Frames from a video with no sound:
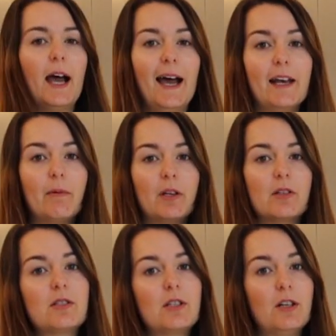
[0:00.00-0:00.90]
and it
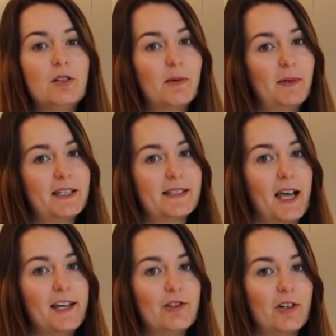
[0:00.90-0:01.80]
wants to double in
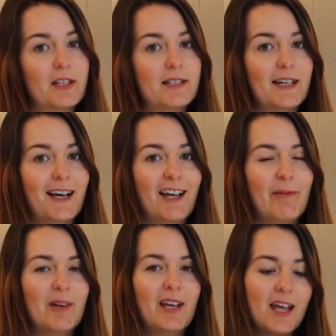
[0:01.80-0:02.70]
size during this
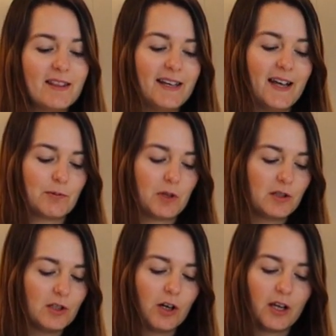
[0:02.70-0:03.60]
time. Then next we're
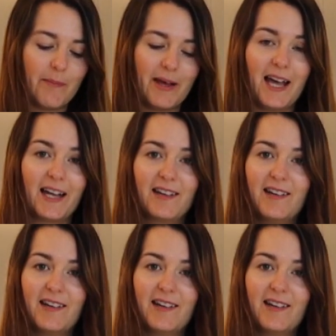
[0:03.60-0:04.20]
going to knock it back.